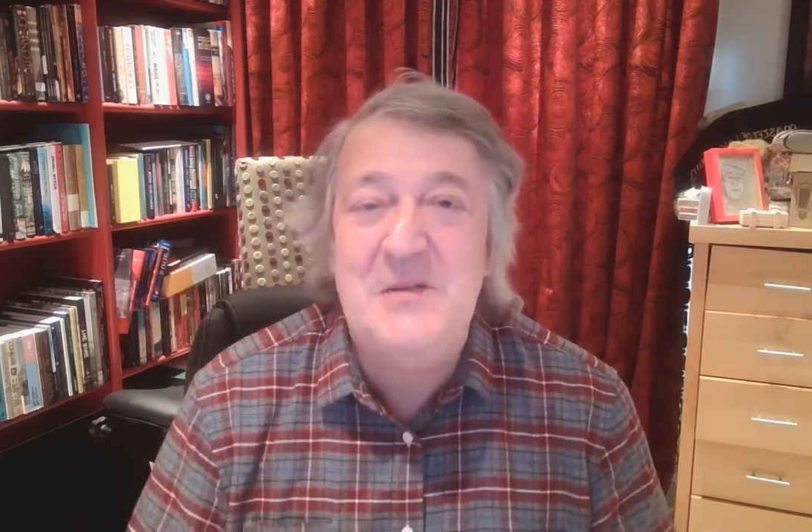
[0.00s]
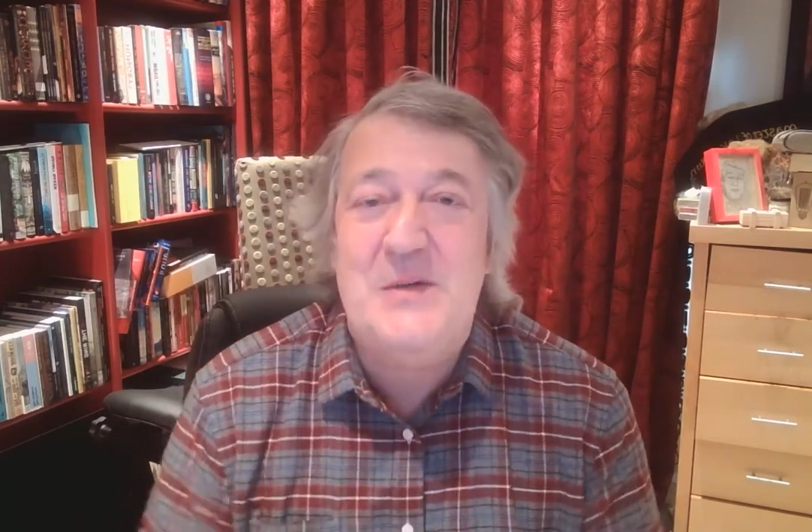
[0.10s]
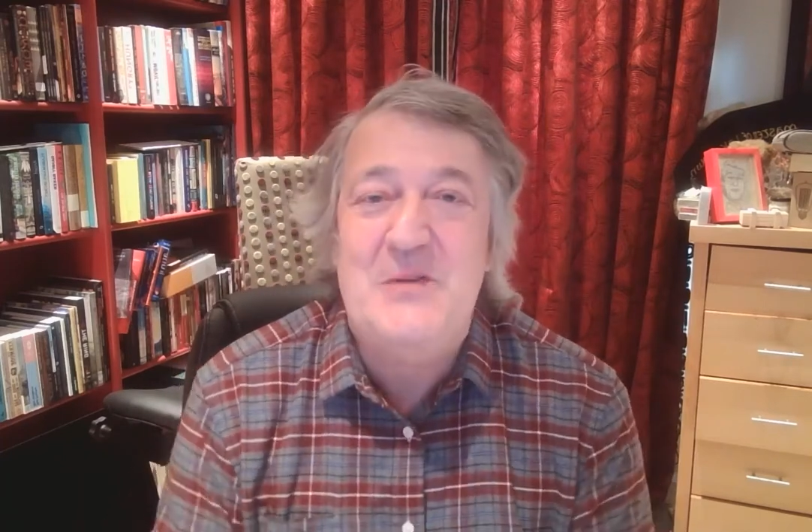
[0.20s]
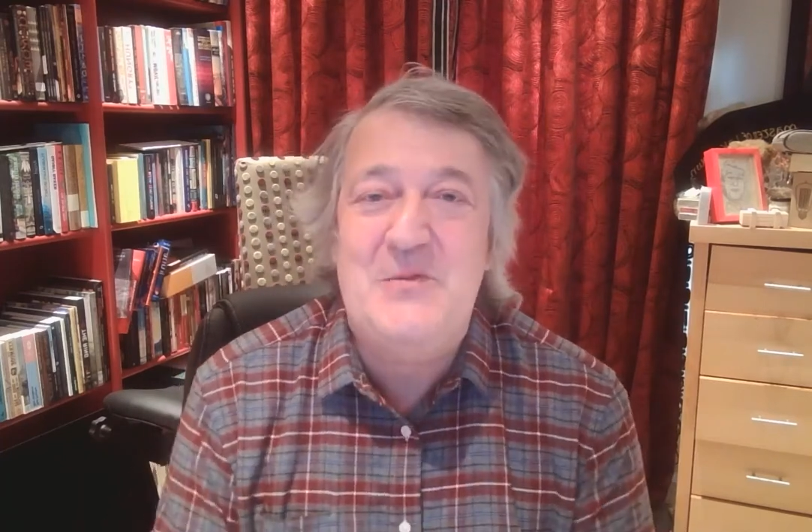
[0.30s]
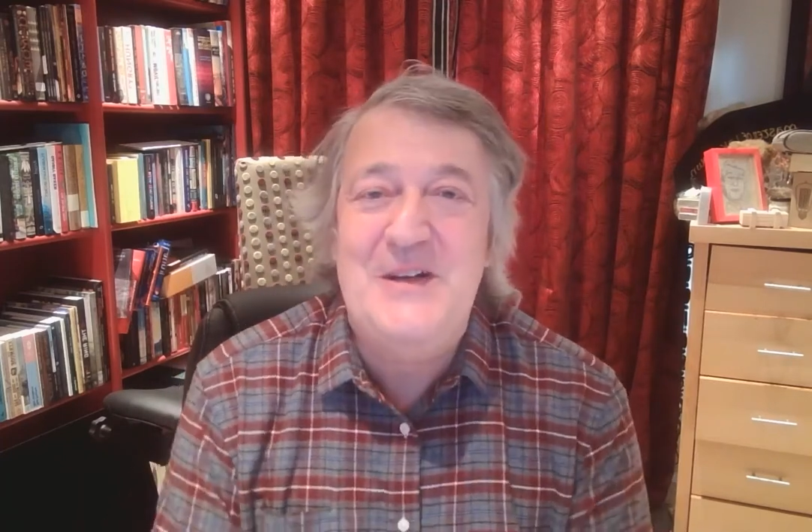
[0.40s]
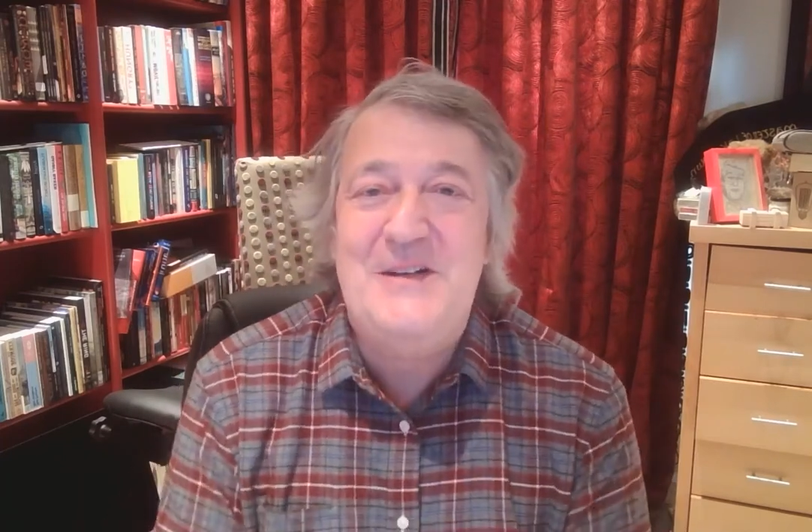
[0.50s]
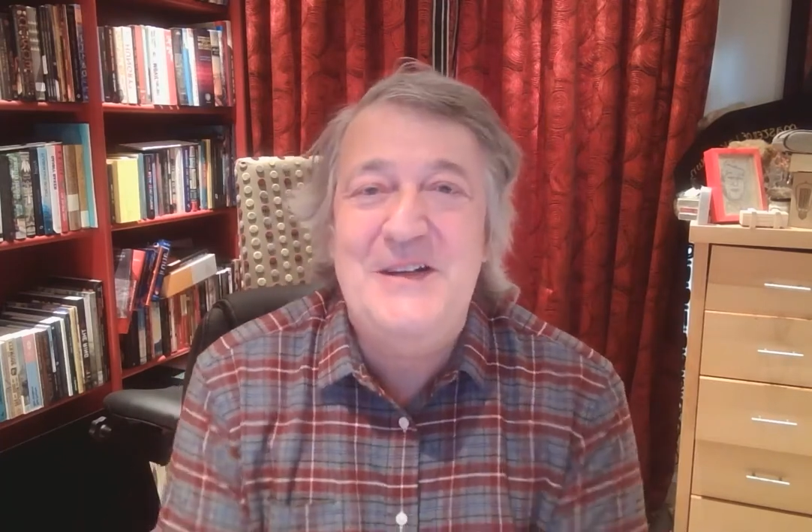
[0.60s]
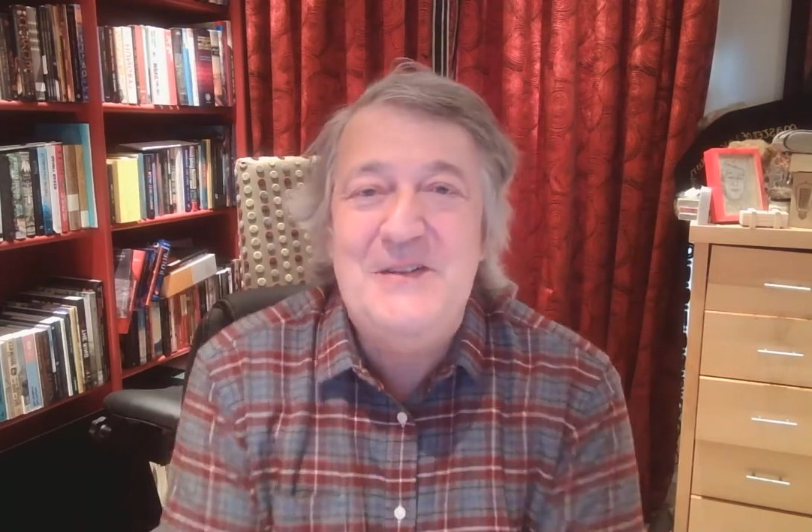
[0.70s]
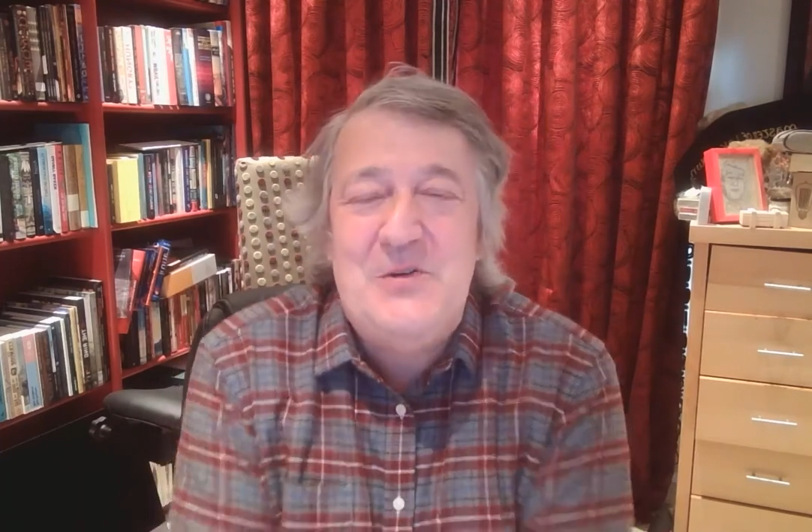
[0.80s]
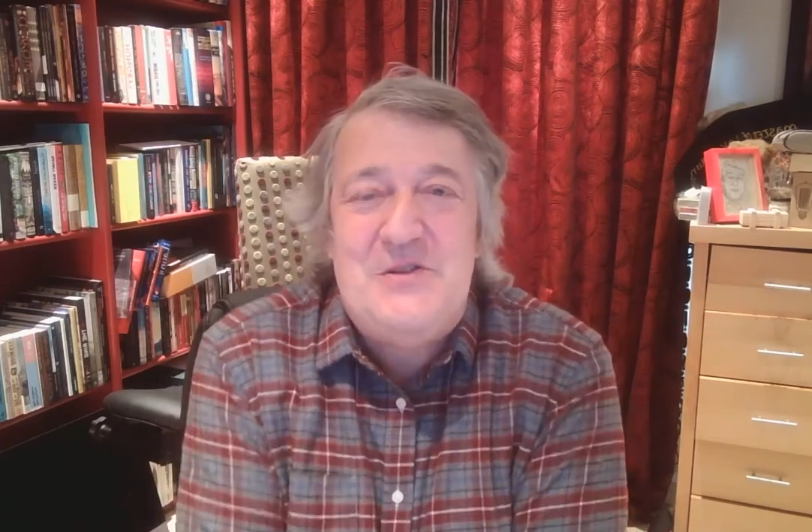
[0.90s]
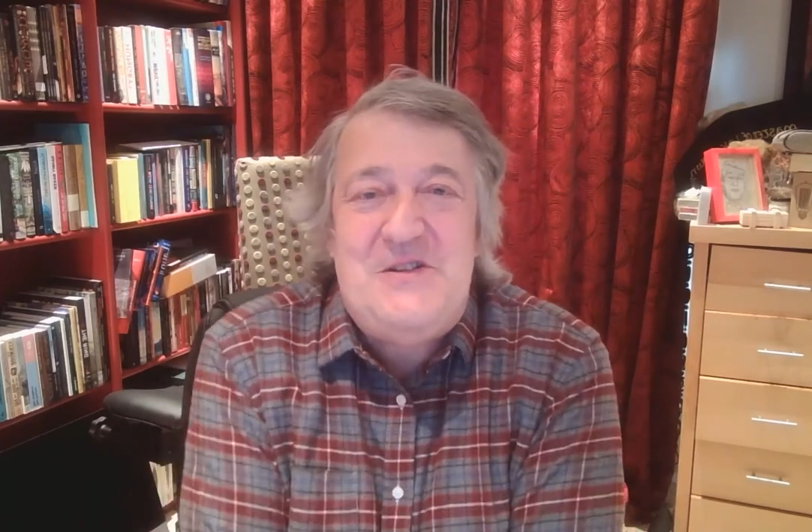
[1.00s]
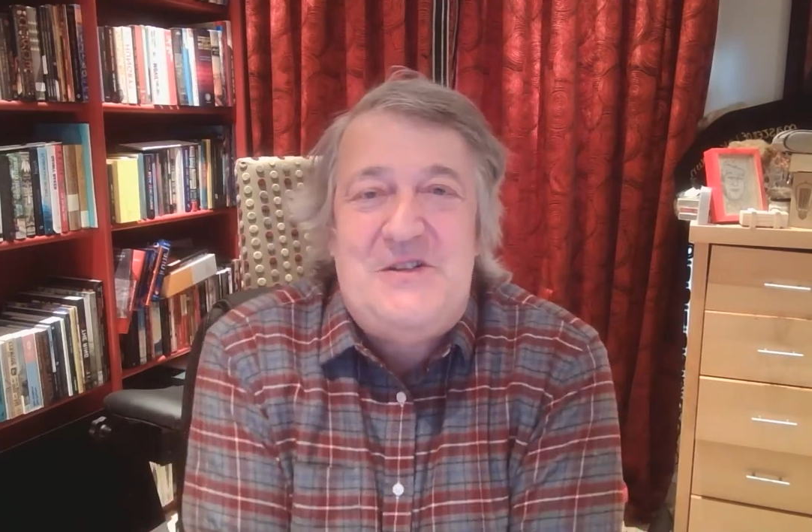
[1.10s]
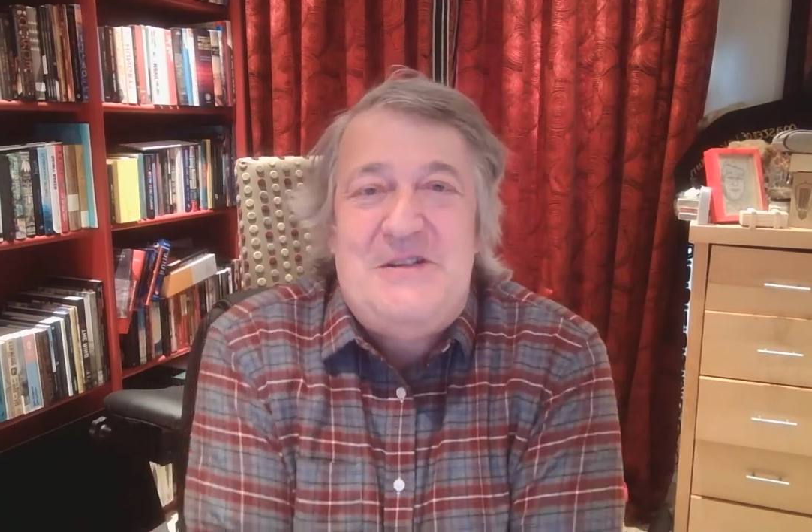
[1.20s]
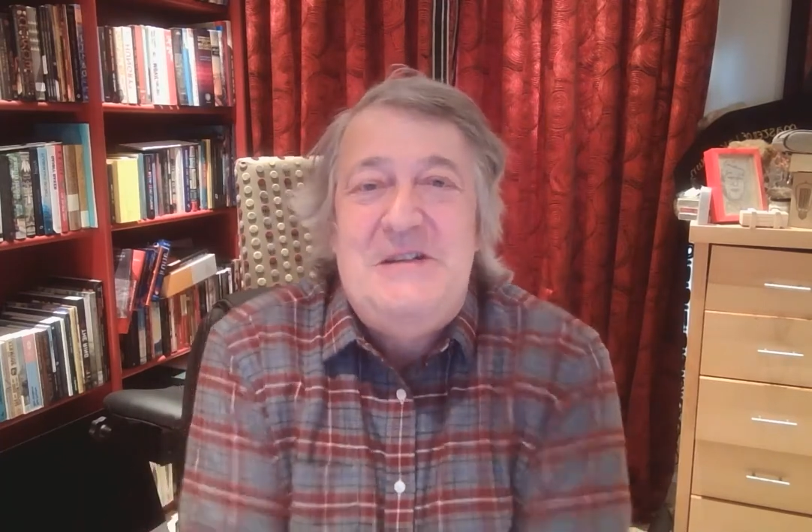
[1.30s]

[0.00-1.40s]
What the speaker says: about reading, not as a